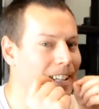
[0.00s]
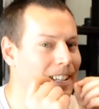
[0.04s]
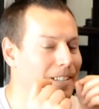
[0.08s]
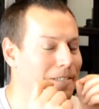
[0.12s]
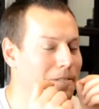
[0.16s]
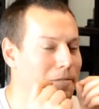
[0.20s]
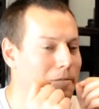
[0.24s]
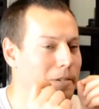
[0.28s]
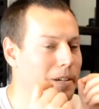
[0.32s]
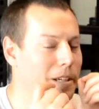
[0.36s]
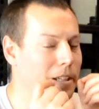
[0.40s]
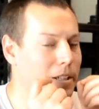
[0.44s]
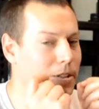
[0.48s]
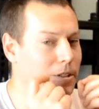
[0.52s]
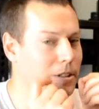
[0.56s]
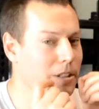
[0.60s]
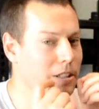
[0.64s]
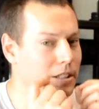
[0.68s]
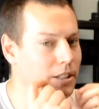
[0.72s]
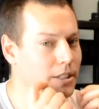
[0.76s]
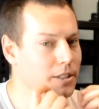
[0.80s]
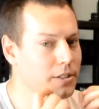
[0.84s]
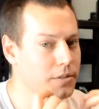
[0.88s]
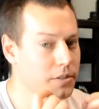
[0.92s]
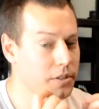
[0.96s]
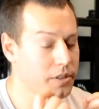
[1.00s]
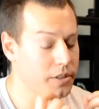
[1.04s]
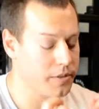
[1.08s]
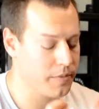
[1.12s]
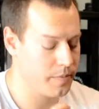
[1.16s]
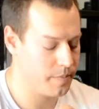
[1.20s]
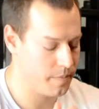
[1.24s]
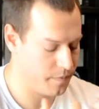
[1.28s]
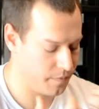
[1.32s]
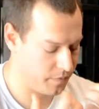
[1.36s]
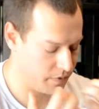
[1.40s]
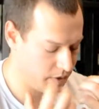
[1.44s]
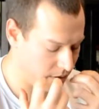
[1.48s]
You wiggle it loose,
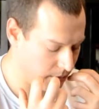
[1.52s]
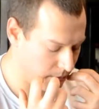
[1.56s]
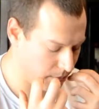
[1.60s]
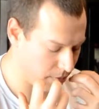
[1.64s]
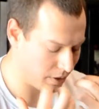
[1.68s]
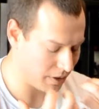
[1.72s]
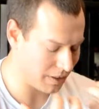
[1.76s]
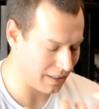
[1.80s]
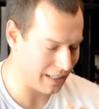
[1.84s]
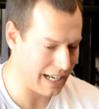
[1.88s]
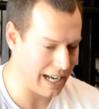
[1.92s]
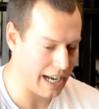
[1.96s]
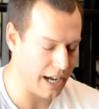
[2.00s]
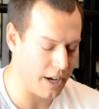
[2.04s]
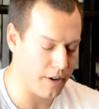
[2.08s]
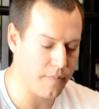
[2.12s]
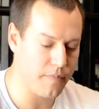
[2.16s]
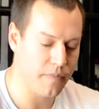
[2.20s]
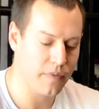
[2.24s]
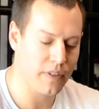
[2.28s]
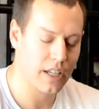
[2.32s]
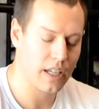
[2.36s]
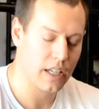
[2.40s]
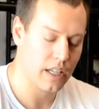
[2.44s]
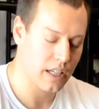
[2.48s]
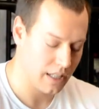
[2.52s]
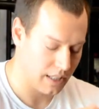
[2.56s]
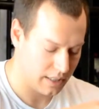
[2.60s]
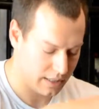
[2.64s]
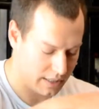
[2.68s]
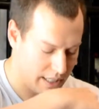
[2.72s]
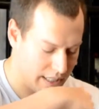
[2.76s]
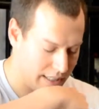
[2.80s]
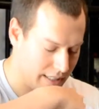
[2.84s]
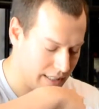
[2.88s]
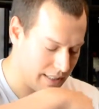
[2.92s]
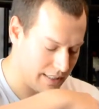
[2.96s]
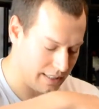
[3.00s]
pull it out. It's
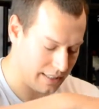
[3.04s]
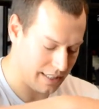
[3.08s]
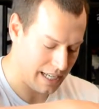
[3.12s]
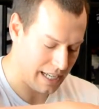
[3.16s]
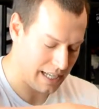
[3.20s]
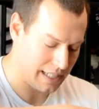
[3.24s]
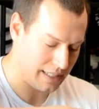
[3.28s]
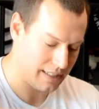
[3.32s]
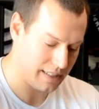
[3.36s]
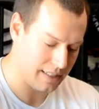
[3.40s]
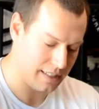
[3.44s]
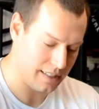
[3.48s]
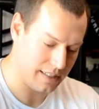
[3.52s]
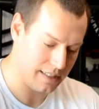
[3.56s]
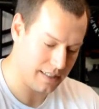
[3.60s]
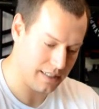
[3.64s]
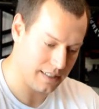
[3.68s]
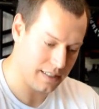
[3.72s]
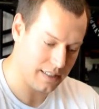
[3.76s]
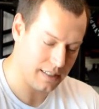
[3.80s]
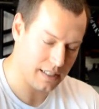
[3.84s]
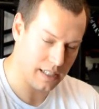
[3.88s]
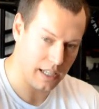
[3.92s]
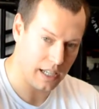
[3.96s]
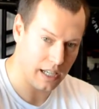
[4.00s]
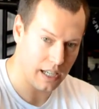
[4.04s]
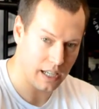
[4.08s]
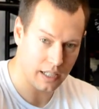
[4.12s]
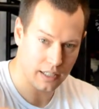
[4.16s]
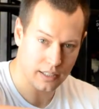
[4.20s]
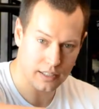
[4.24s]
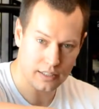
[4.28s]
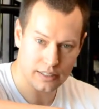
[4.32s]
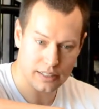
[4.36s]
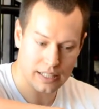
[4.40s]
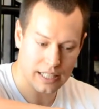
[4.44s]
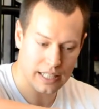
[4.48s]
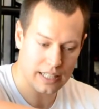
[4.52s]
got this nice
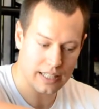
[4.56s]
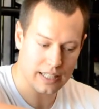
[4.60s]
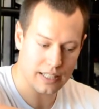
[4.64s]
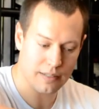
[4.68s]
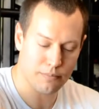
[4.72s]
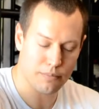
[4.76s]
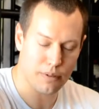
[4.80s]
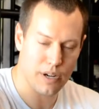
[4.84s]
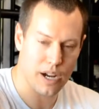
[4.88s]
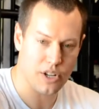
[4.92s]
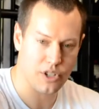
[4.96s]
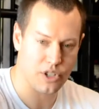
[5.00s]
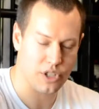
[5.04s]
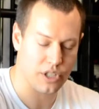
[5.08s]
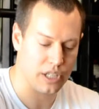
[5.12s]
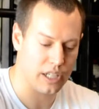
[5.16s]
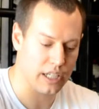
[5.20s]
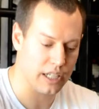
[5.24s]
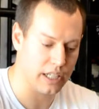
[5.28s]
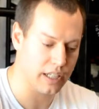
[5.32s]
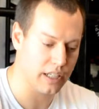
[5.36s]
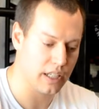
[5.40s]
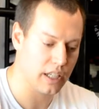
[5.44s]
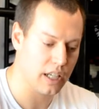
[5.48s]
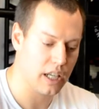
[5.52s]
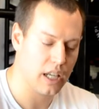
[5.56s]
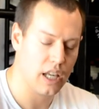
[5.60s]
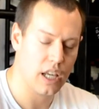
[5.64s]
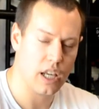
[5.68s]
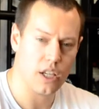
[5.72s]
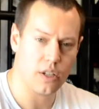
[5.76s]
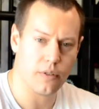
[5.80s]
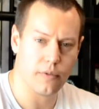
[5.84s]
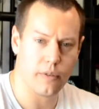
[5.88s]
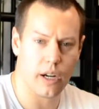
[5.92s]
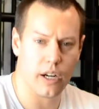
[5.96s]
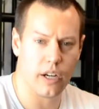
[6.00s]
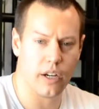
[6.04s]
teeth impression in it.
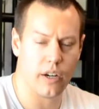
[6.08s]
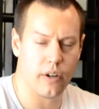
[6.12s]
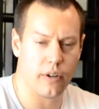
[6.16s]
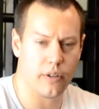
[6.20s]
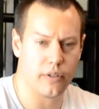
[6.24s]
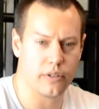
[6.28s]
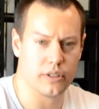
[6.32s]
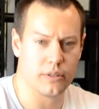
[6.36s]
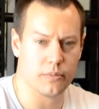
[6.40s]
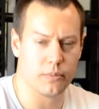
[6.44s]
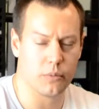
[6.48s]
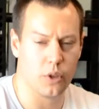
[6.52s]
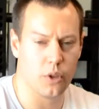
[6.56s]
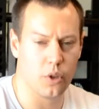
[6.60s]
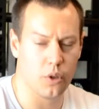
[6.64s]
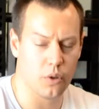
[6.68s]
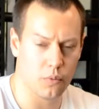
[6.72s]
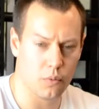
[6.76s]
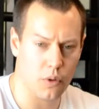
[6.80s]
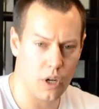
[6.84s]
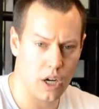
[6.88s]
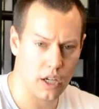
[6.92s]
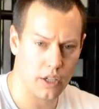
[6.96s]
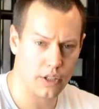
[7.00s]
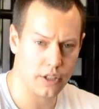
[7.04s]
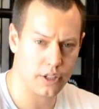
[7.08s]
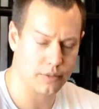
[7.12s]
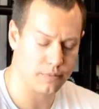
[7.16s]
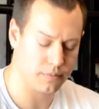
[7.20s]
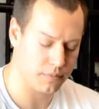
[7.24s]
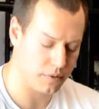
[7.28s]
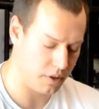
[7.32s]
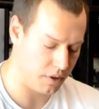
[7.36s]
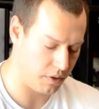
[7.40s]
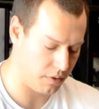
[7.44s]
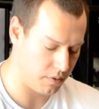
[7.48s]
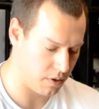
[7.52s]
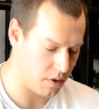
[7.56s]
You run it under some cold water,
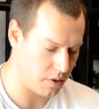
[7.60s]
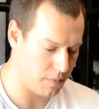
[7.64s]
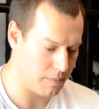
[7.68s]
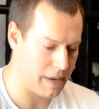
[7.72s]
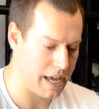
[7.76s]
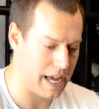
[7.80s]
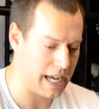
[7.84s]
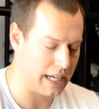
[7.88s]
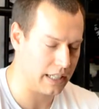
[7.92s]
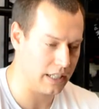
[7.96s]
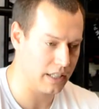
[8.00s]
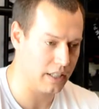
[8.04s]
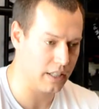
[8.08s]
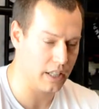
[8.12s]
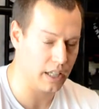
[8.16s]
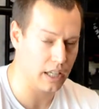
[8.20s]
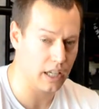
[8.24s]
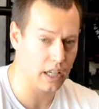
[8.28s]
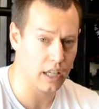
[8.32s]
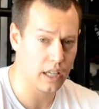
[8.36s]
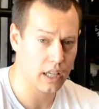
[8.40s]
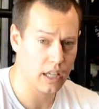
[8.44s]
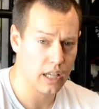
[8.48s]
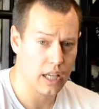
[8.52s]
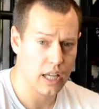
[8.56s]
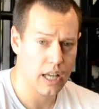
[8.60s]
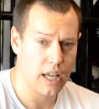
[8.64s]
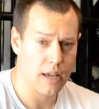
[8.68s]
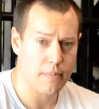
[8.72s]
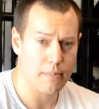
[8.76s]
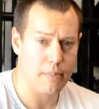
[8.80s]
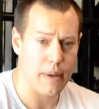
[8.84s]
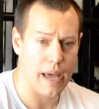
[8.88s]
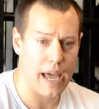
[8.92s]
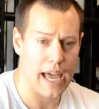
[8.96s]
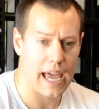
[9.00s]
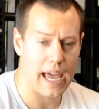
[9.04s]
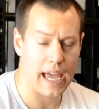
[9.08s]
you throw it back in the
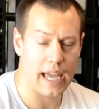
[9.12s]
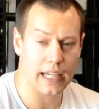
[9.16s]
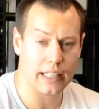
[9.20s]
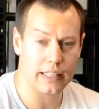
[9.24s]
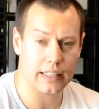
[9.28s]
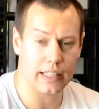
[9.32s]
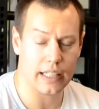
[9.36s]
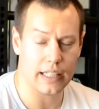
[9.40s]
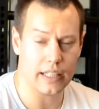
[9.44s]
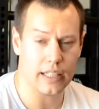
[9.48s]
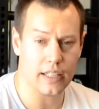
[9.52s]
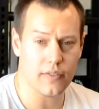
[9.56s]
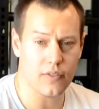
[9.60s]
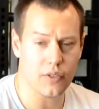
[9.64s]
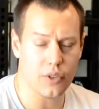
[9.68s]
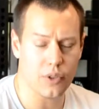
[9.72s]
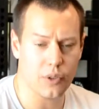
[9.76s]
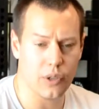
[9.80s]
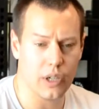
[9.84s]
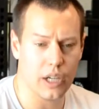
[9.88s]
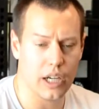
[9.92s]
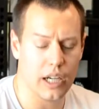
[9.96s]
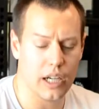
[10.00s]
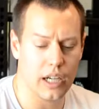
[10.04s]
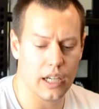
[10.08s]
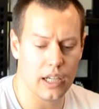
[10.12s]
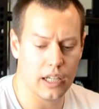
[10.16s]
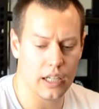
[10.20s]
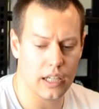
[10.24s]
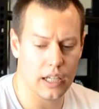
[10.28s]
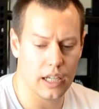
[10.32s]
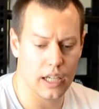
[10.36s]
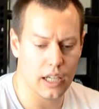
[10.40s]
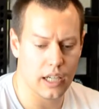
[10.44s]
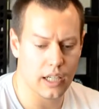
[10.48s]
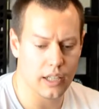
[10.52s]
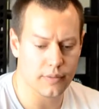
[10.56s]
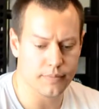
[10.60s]
bag. They give you
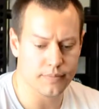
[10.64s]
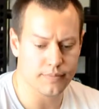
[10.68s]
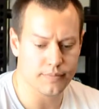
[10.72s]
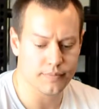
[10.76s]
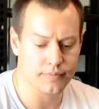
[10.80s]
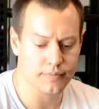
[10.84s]
a